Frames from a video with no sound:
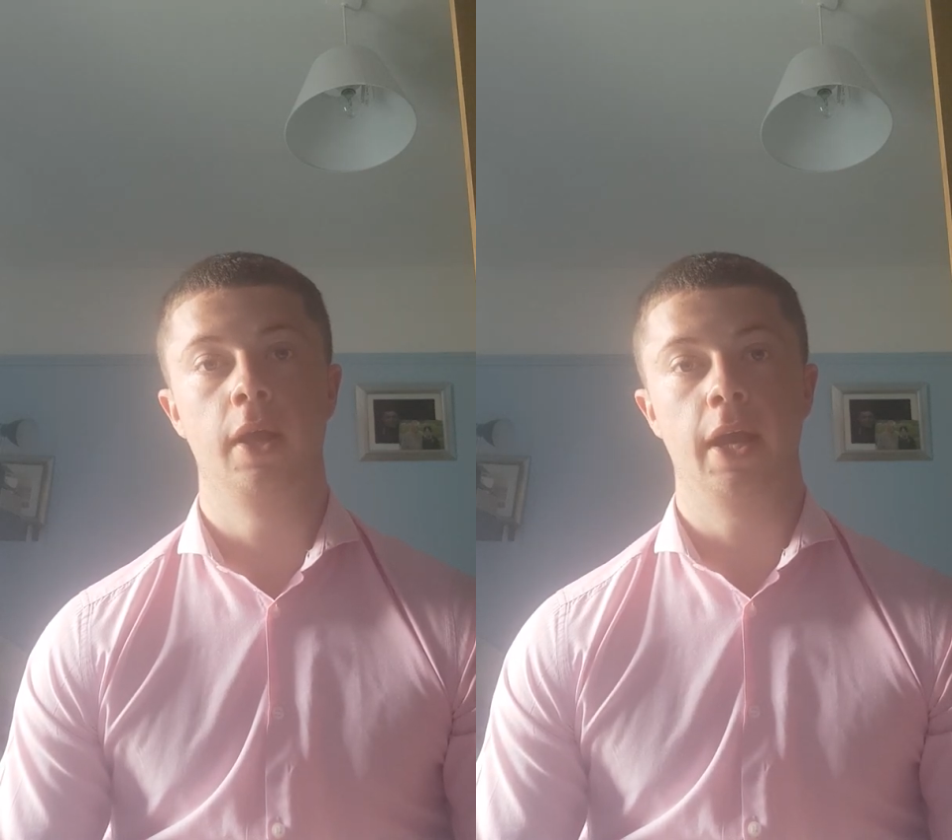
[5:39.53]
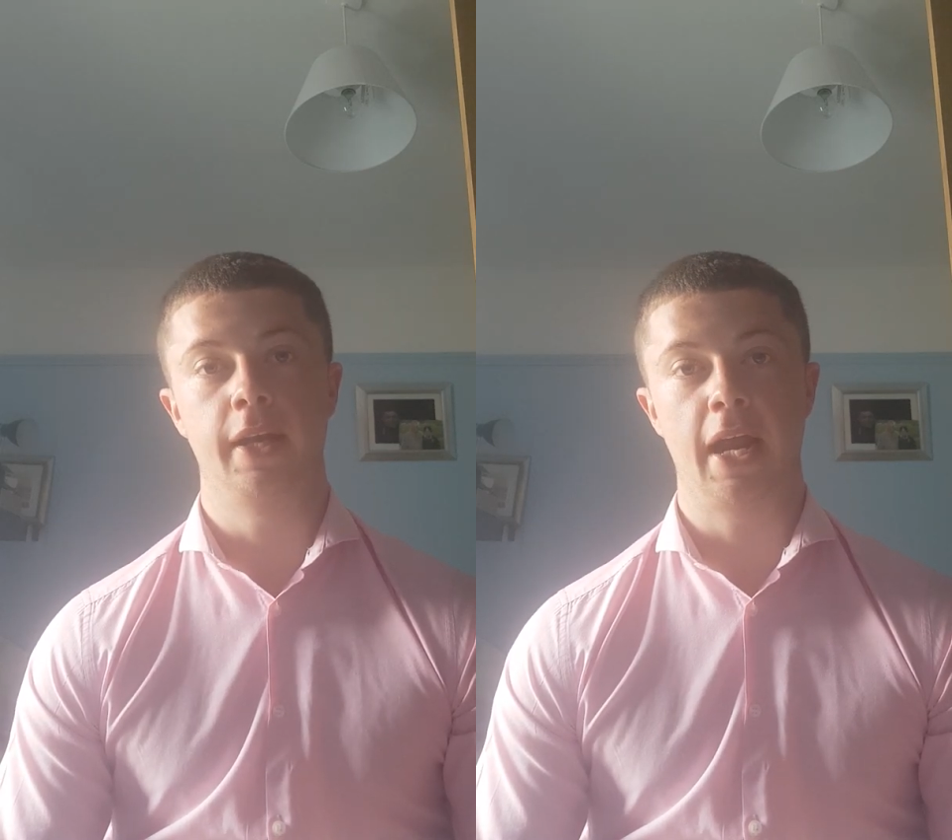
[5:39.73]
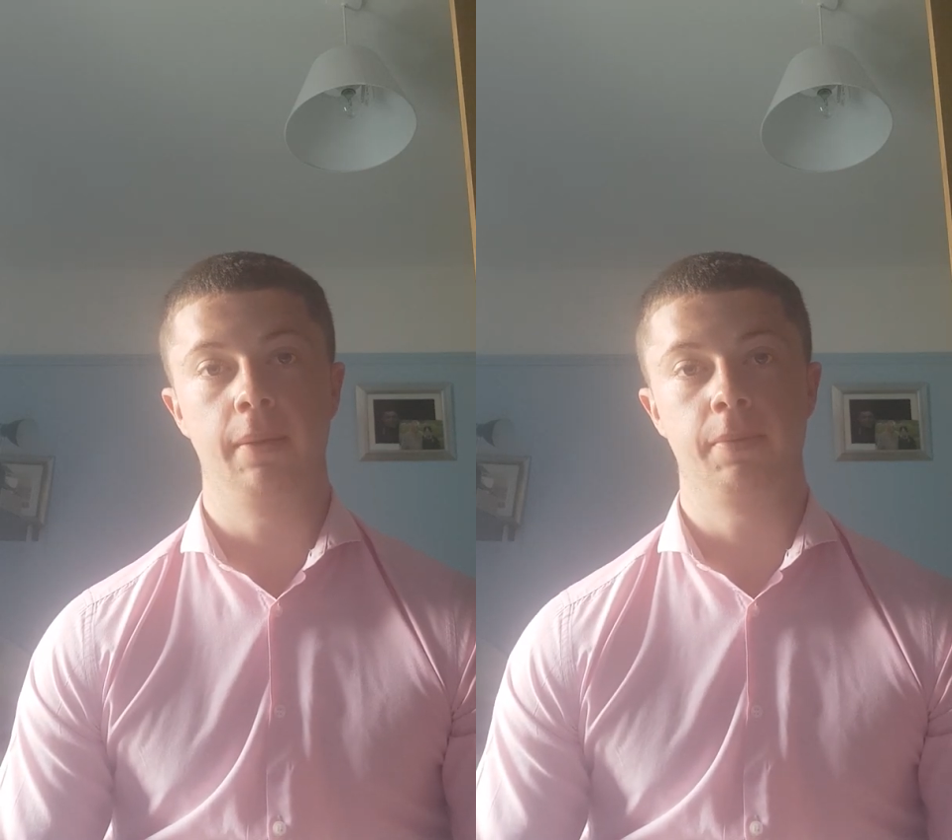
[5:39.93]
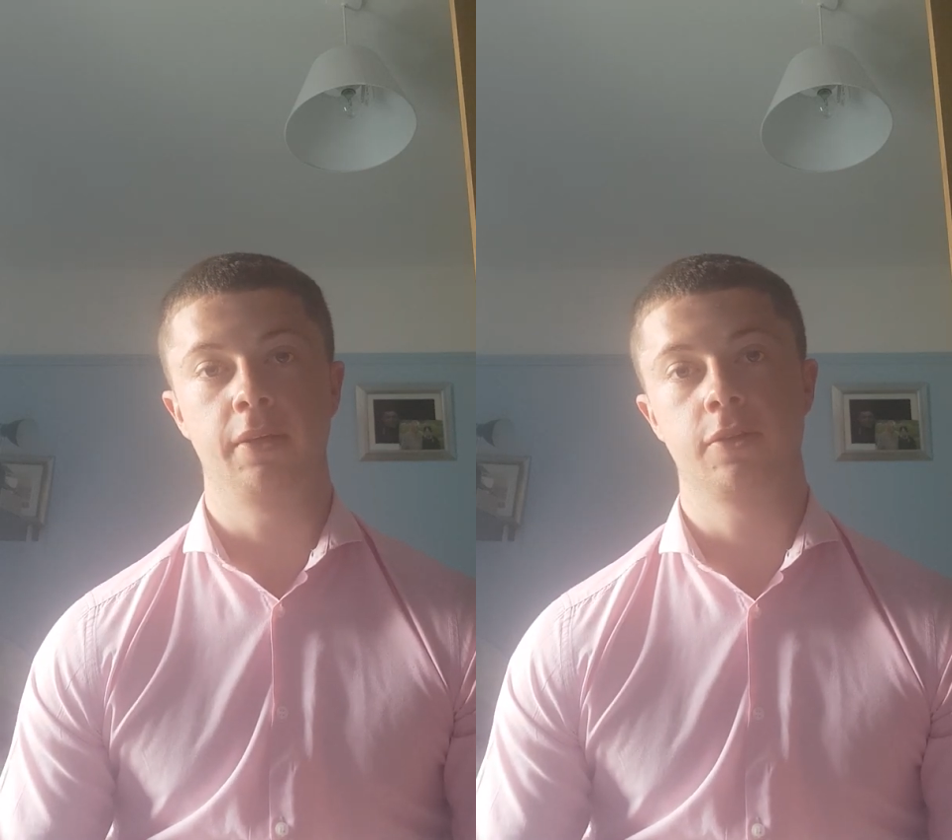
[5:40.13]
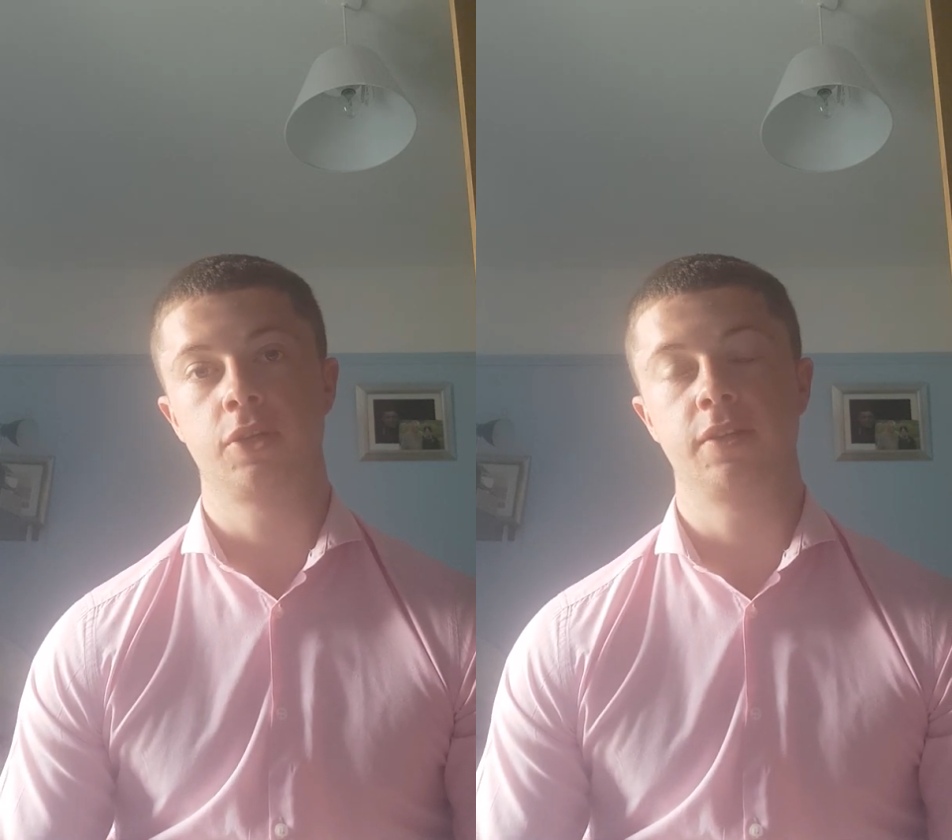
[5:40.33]
and helping
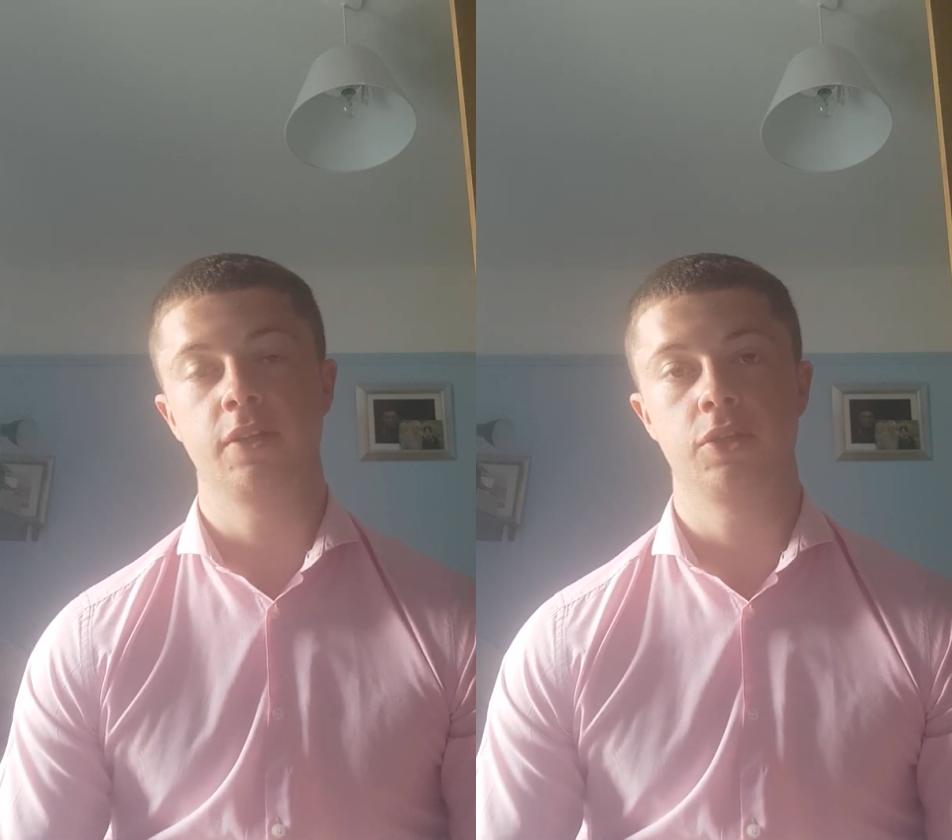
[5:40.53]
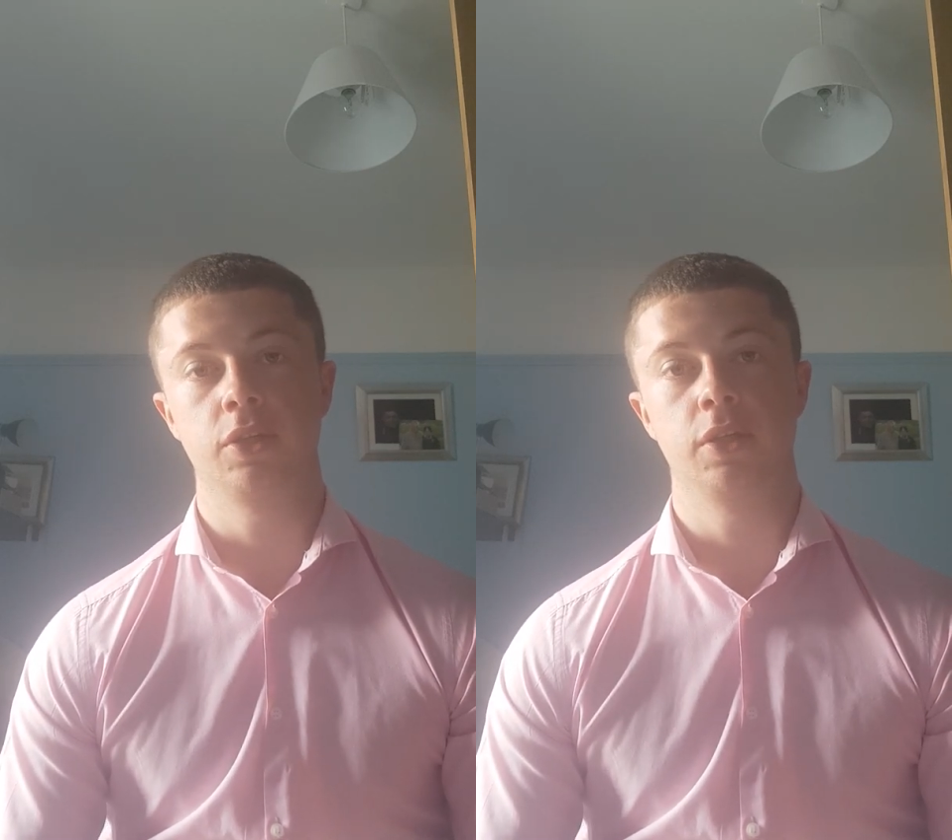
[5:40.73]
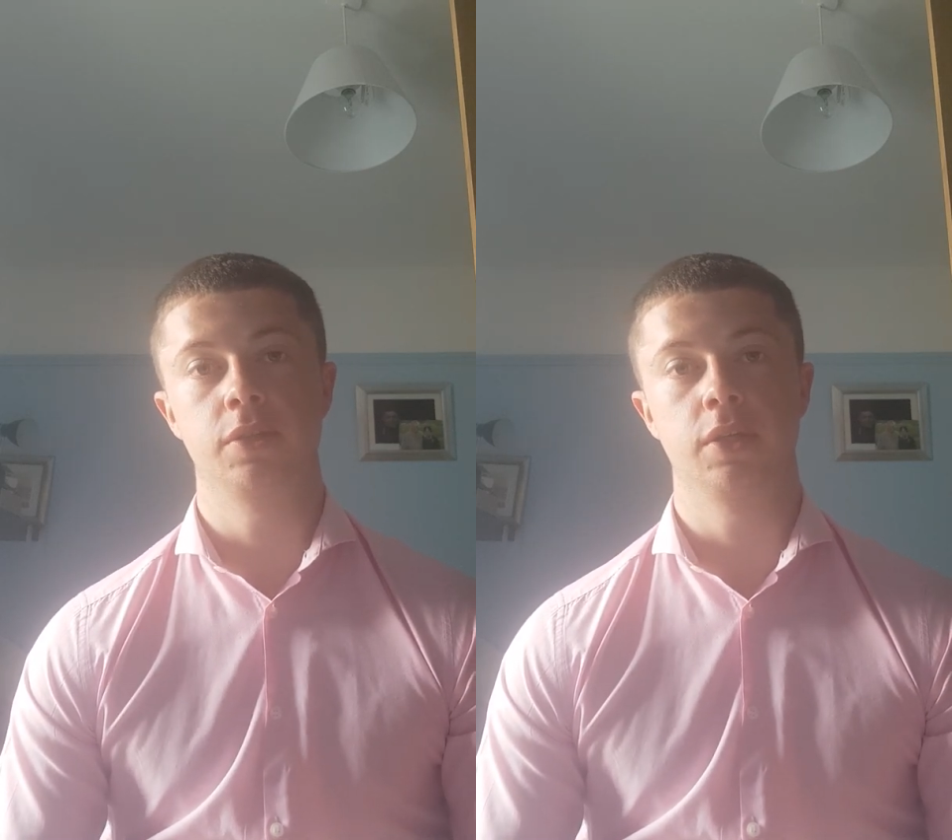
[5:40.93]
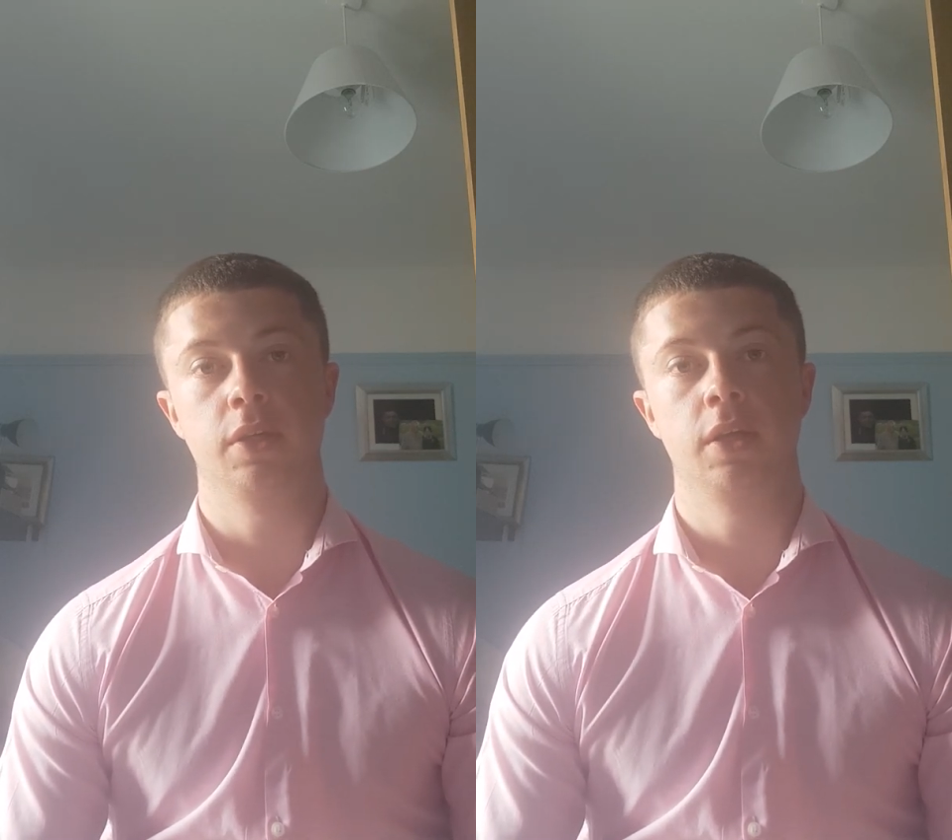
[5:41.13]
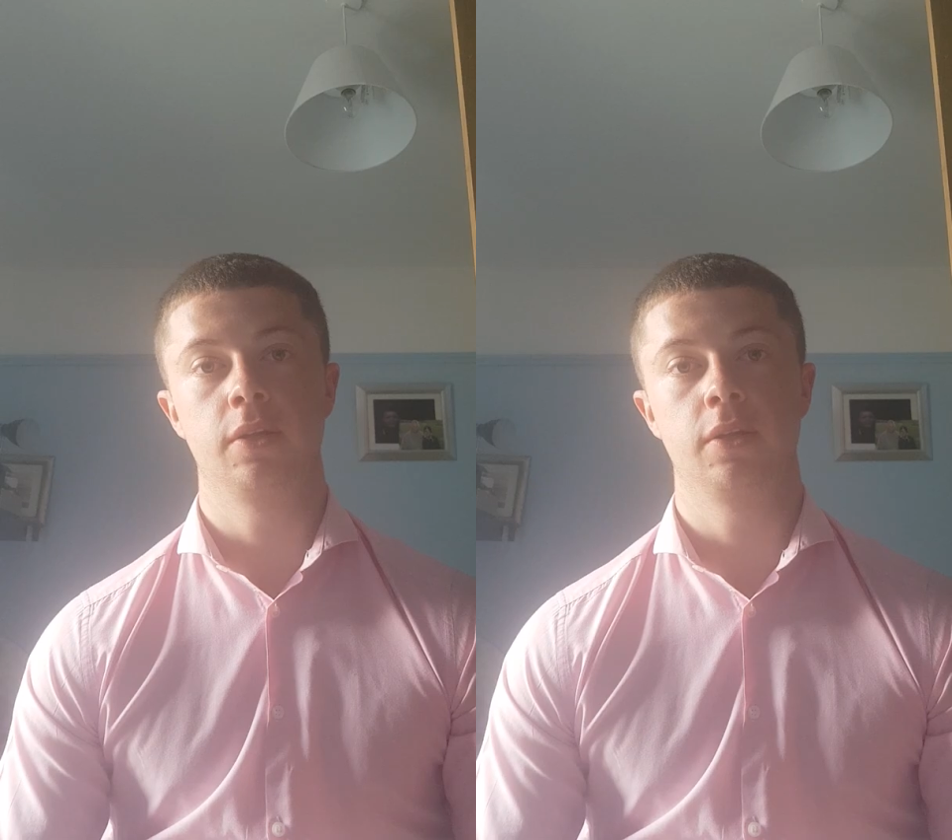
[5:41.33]
their transition into